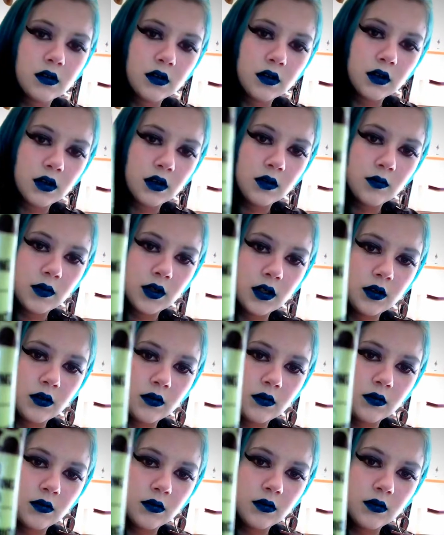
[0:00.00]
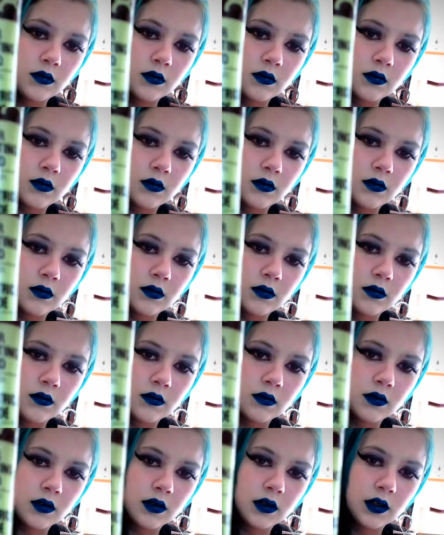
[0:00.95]
Come on.
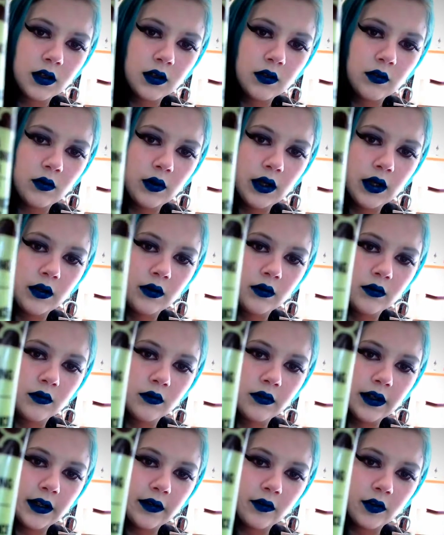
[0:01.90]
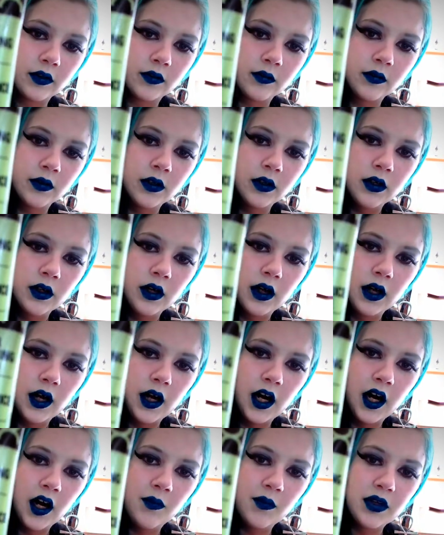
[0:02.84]
Well, whatever.
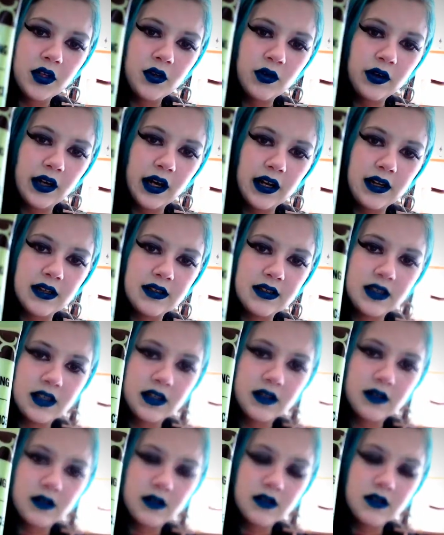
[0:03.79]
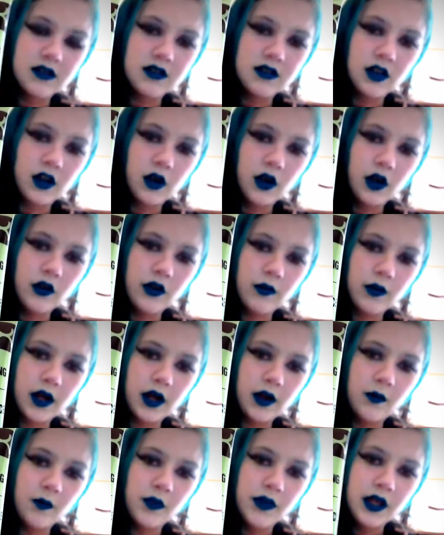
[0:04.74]
But you can kind of see it. So, oh, there we go.